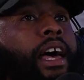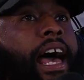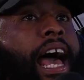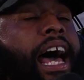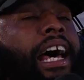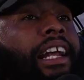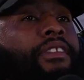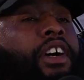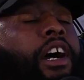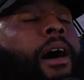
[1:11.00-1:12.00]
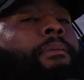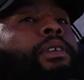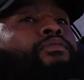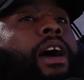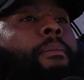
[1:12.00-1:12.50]
out of the
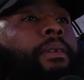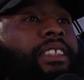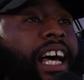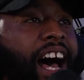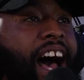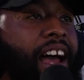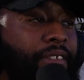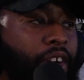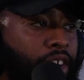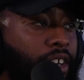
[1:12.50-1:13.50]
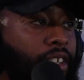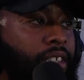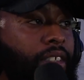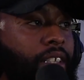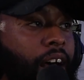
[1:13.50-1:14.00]
Compton rappers I've heard,
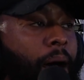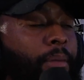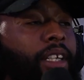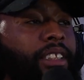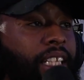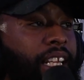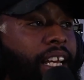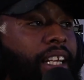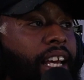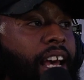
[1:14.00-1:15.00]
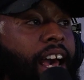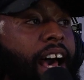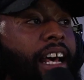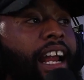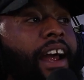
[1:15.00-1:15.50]
I'm going to say that. That's
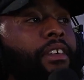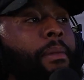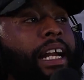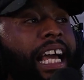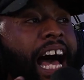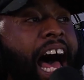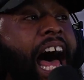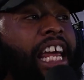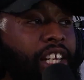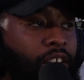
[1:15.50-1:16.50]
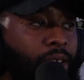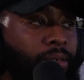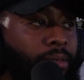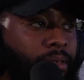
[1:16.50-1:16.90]
out of everybody answer. I know.